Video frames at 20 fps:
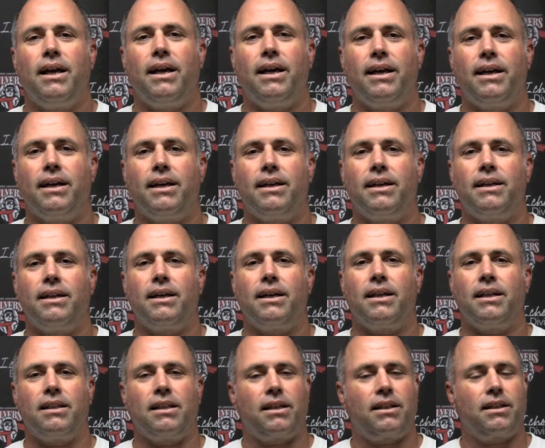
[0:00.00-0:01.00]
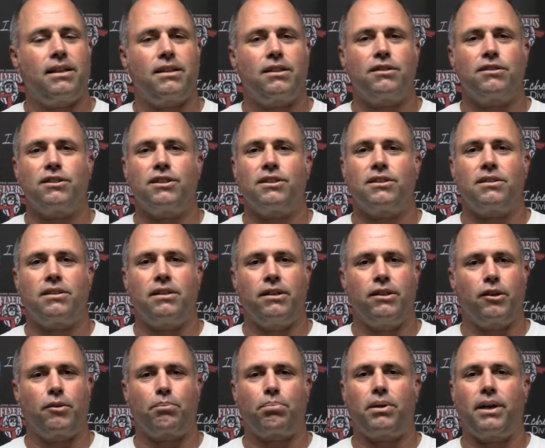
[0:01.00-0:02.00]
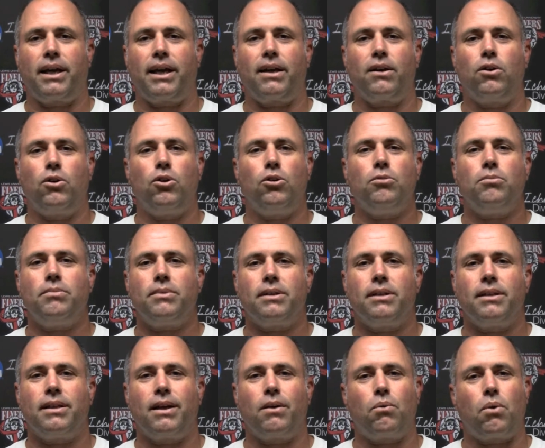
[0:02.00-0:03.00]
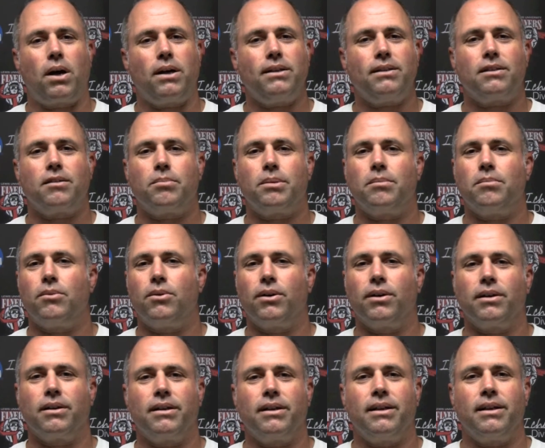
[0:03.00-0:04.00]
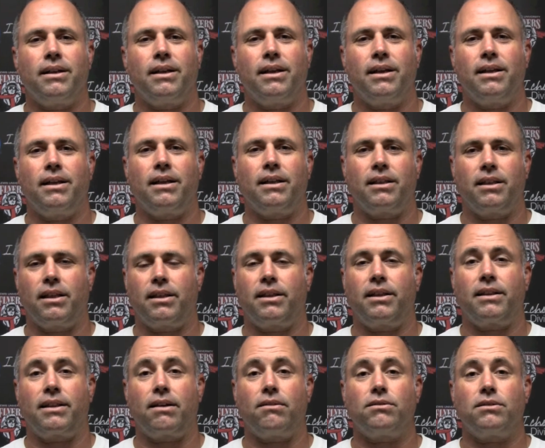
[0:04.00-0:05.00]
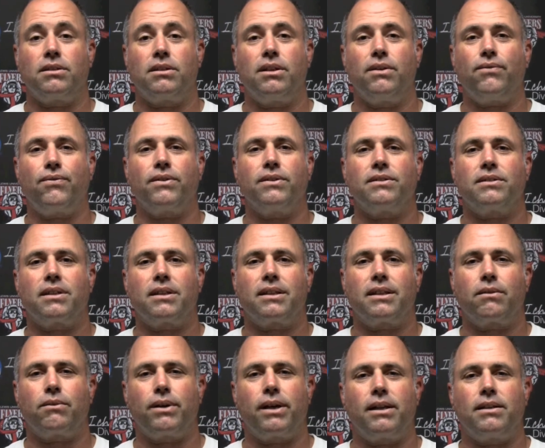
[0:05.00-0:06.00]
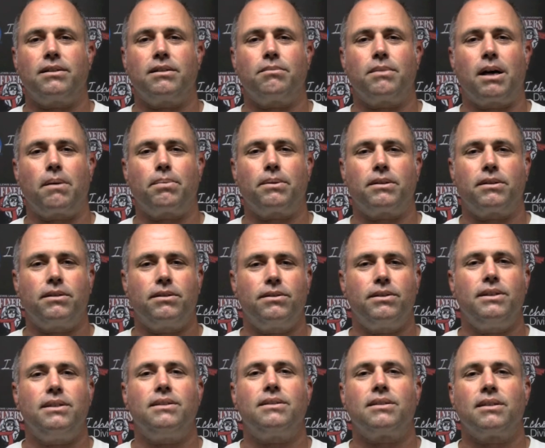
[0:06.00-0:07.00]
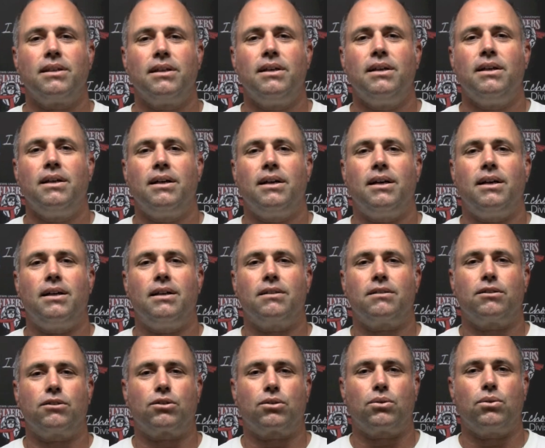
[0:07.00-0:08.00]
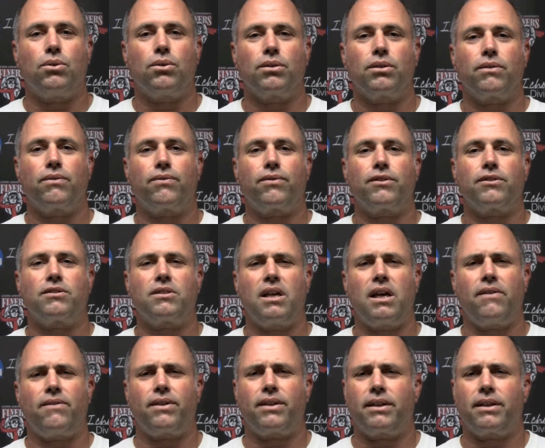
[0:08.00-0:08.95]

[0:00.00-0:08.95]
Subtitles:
And I think they're playing at home, and they wanted a little bit more. And I think that was the difference. I think we had some opportunities to score in the first half.